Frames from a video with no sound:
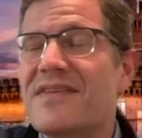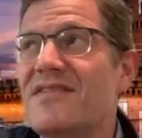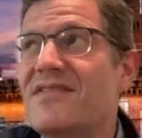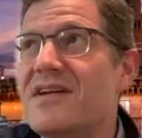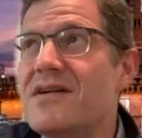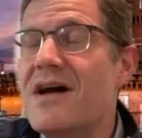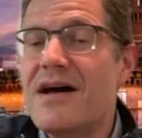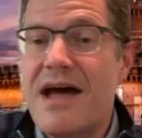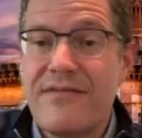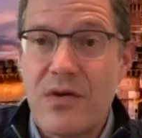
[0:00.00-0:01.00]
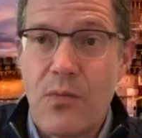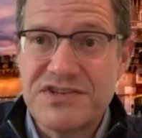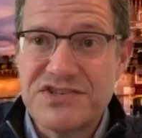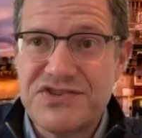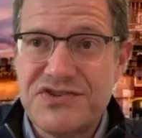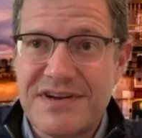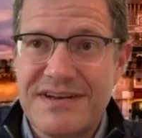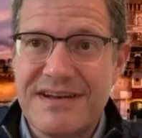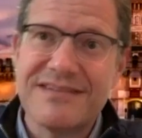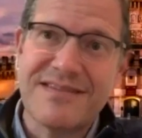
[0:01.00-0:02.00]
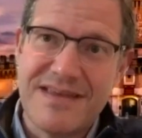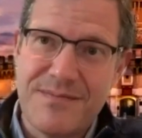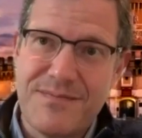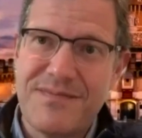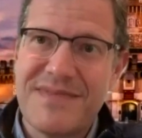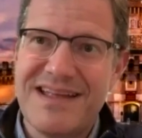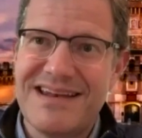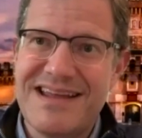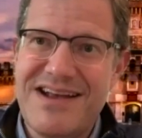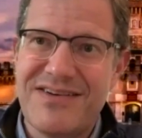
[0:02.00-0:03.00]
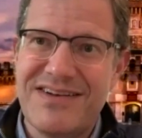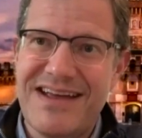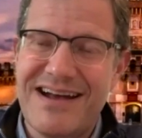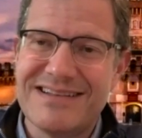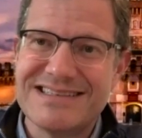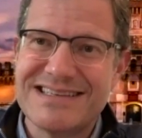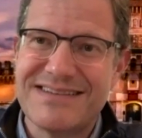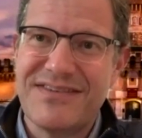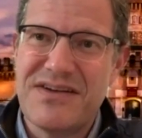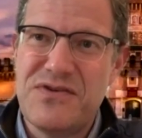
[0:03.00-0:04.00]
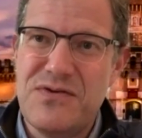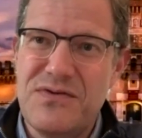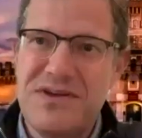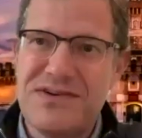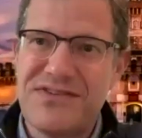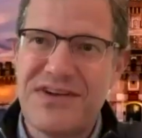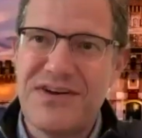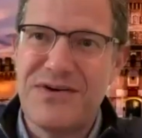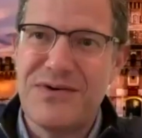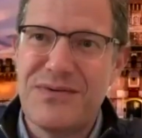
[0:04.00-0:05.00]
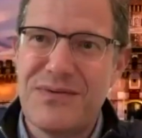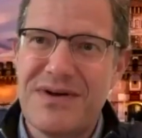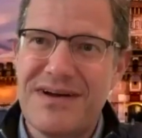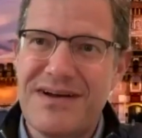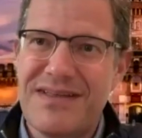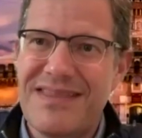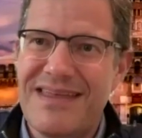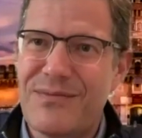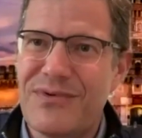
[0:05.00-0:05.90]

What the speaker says: easy having watched you conduct them here in Dallas a few years ago. It